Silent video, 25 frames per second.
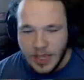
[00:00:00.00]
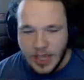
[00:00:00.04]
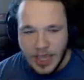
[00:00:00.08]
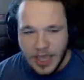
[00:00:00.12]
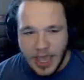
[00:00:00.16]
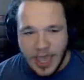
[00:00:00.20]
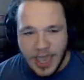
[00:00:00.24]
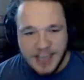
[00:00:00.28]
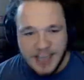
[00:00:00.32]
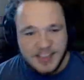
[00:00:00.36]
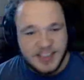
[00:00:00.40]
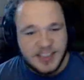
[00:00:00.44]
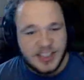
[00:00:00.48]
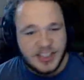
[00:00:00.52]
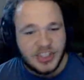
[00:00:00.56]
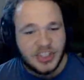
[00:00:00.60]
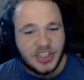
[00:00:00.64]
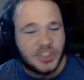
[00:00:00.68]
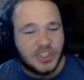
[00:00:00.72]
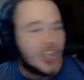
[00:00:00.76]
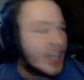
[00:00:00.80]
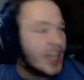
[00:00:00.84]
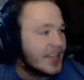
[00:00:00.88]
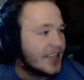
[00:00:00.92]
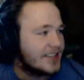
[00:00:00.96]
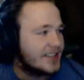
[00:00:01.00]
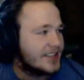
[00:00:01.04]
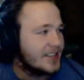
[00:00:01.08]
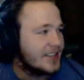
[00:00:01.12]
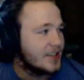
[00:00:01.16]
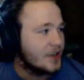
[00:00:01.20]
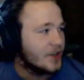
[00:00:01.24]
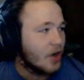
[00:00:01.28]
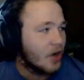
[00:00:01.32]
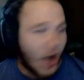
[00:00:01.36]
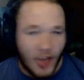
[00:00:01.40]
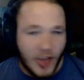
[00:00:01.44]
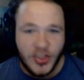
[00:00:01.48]
and shit
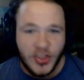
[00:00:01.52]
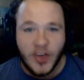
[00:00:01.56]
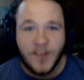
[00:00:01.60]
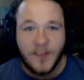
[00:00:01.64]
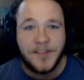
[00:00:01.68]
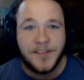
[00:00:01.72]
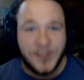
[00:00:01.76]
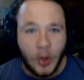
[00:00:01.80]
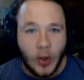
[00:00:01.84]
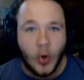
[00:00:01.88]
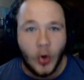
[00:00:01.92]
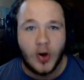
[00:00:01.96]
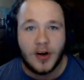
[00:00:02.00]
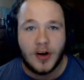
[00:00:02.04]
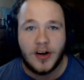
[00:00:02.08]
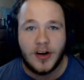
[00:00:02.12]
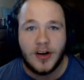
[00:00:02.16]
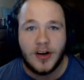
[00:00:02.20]
on the floor.